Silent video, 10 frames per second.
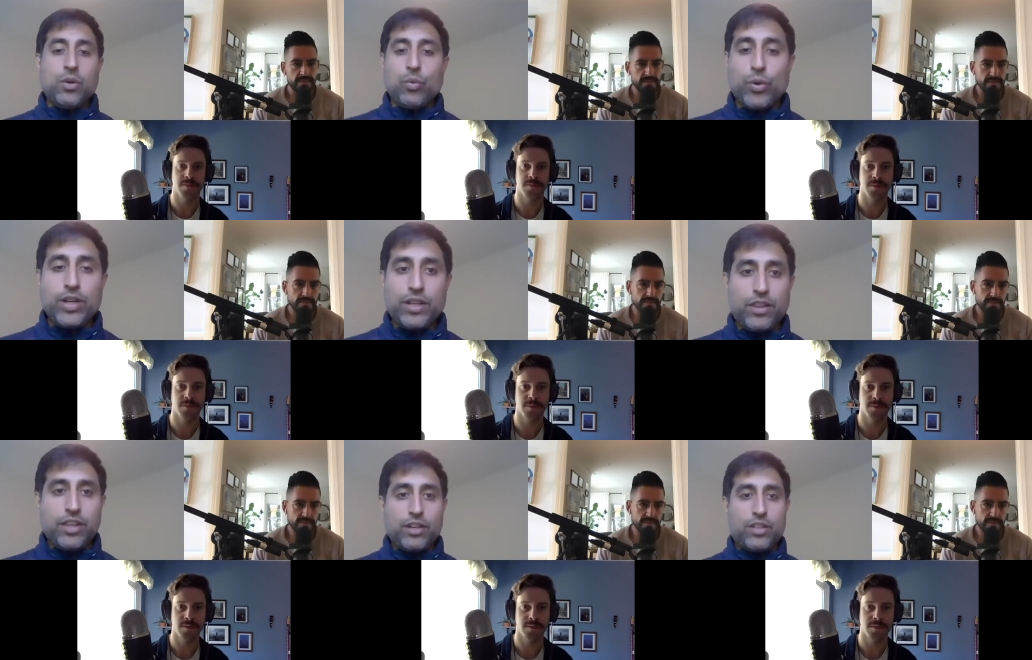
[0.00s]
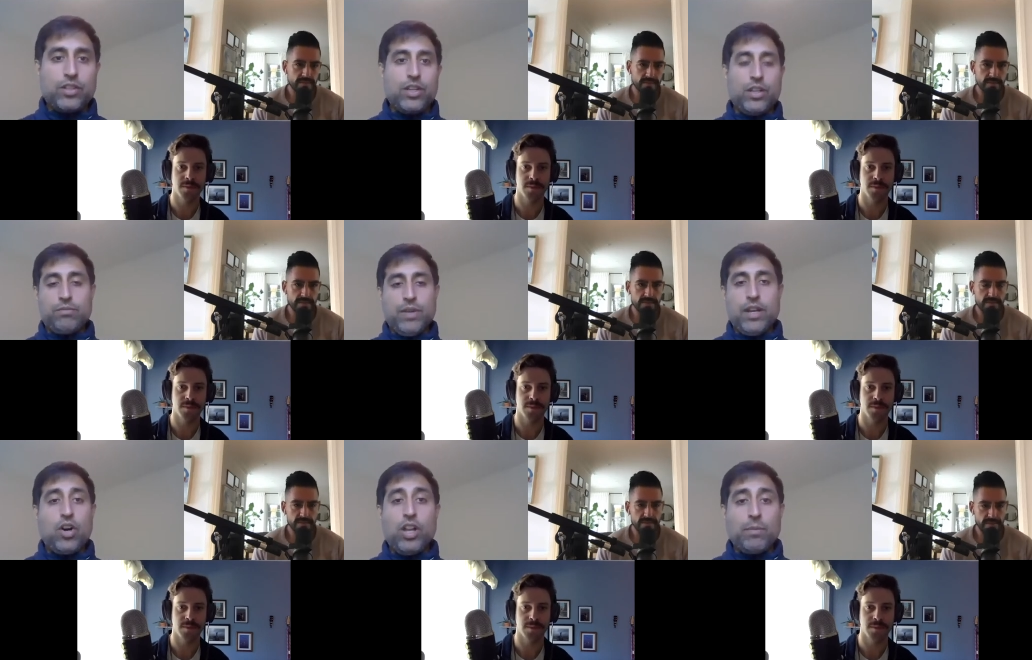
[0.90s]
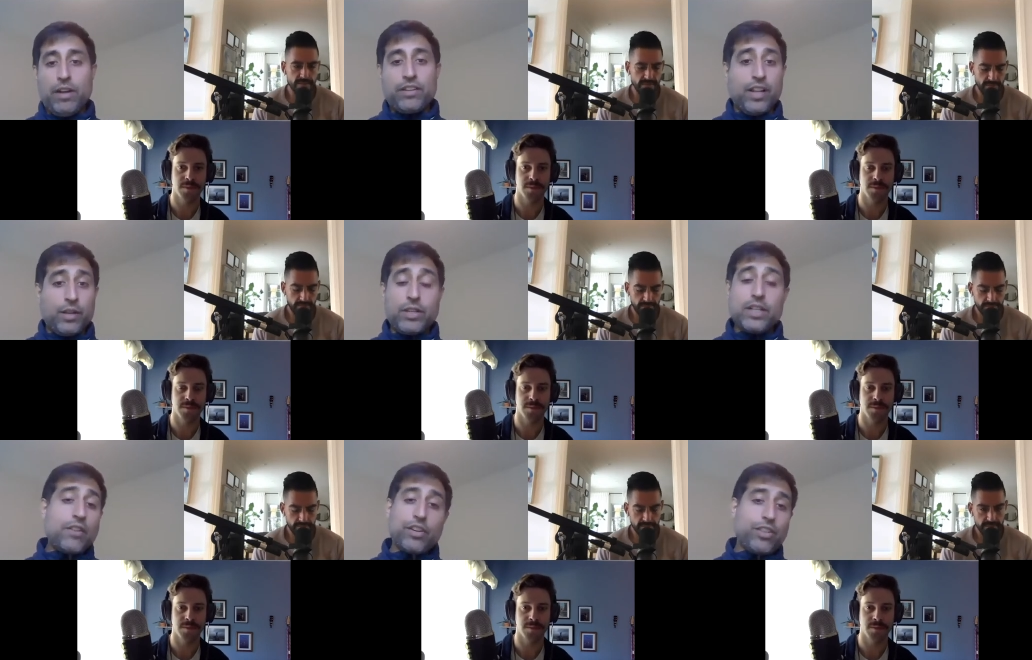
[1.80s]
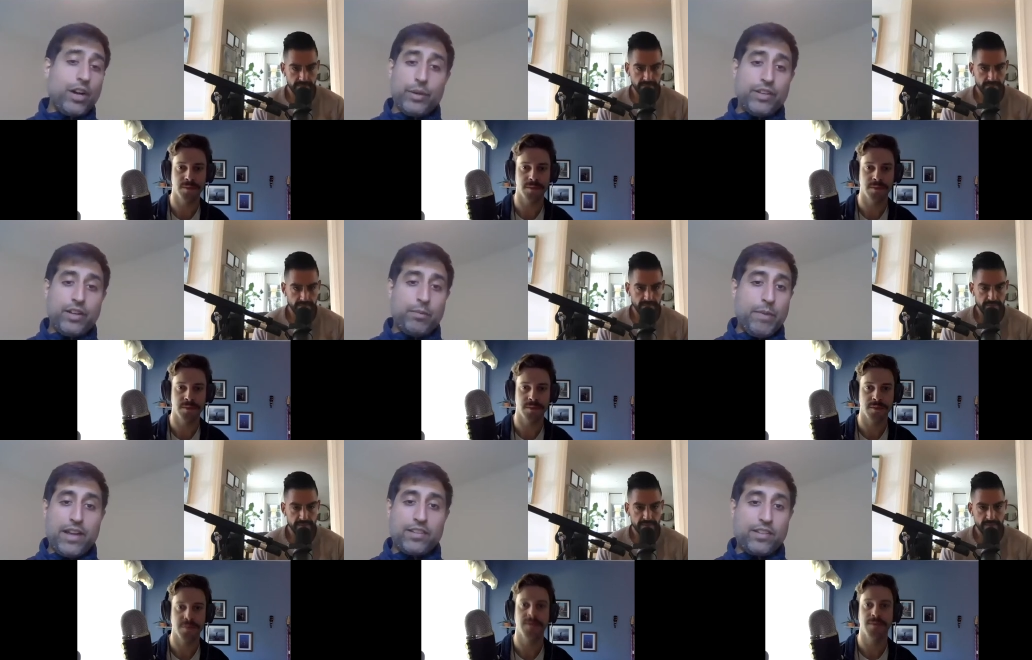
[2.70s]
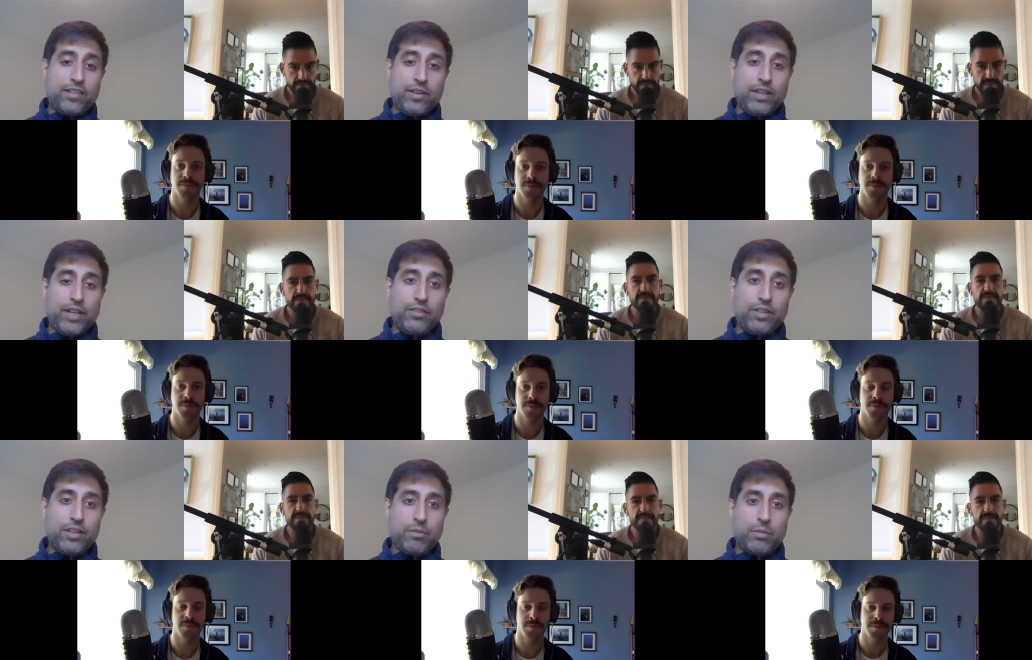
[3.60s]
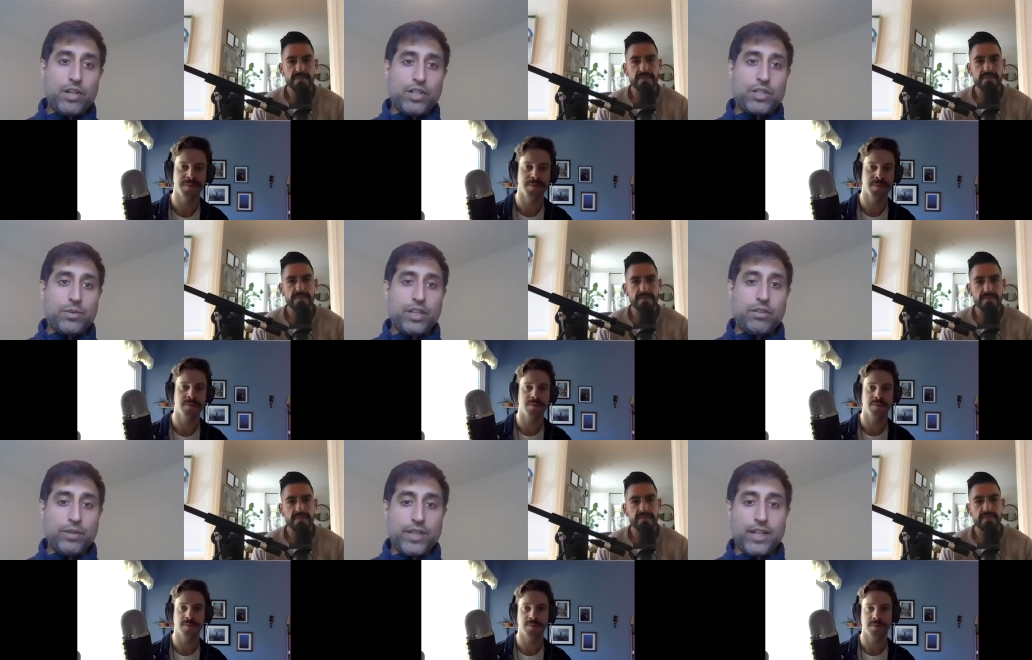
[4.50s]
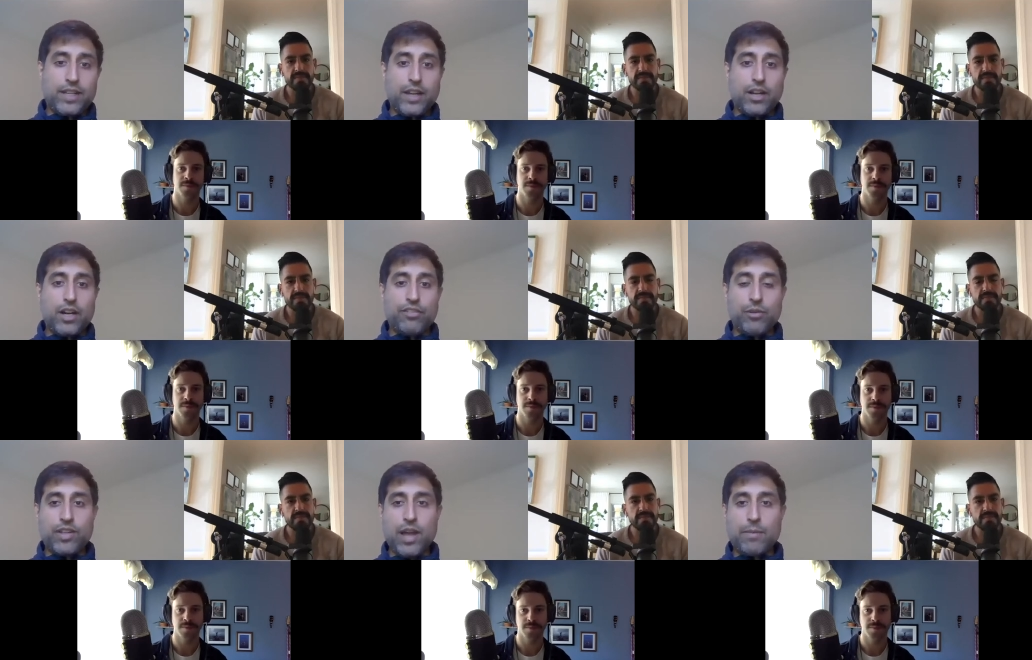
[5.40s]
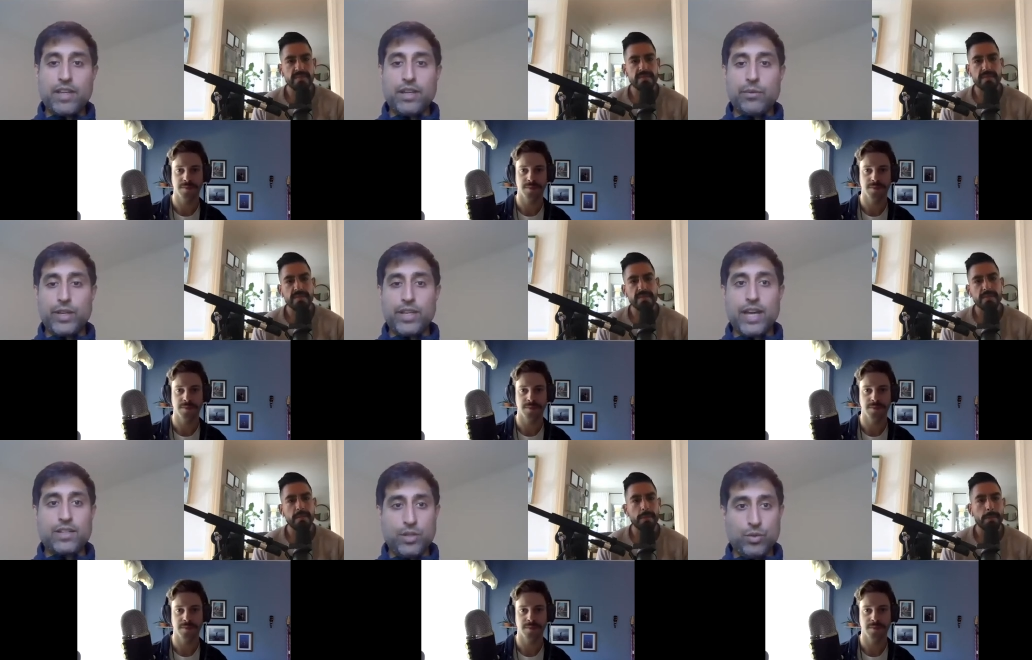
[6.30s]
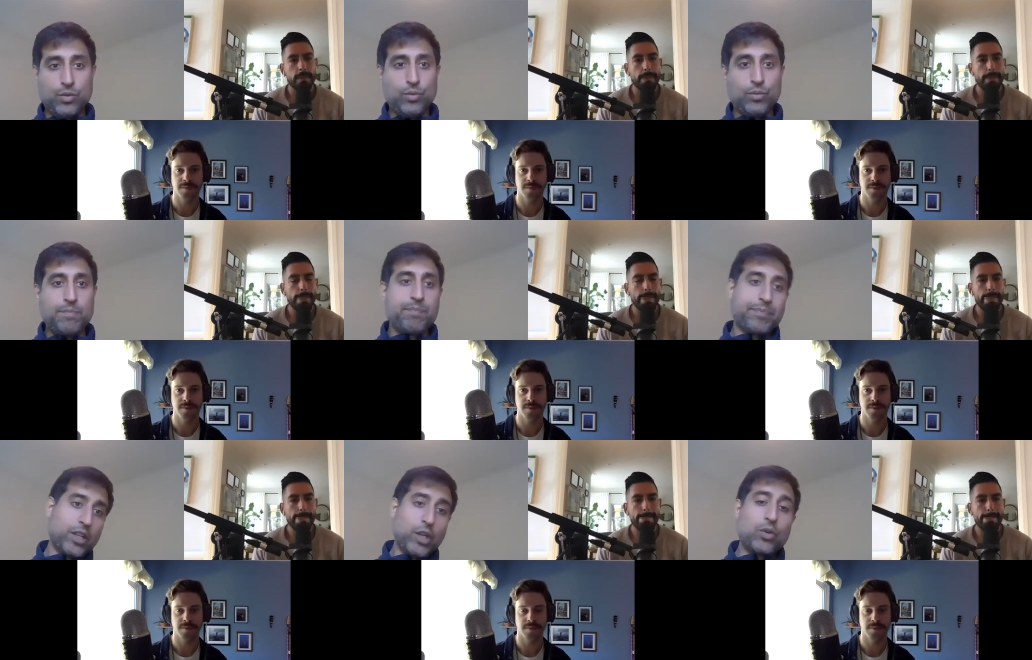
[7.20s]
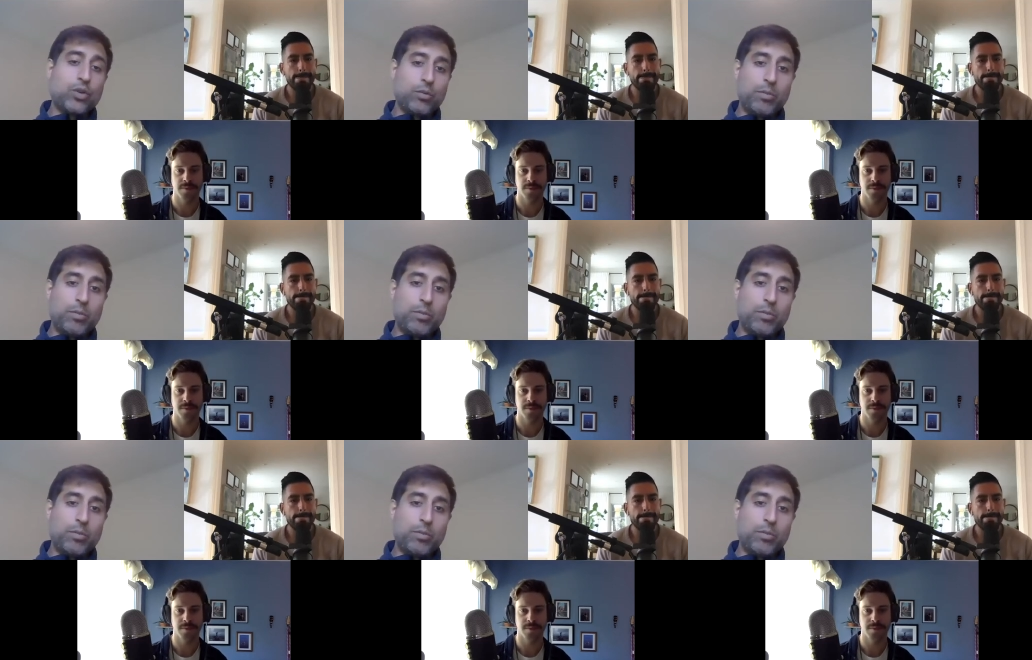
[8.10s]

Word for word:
Speaker 1: We didn't think at all about selling. We never thought we'd sell masks. I mean, even on March 20th when we kicked that off, it was how many can we get to local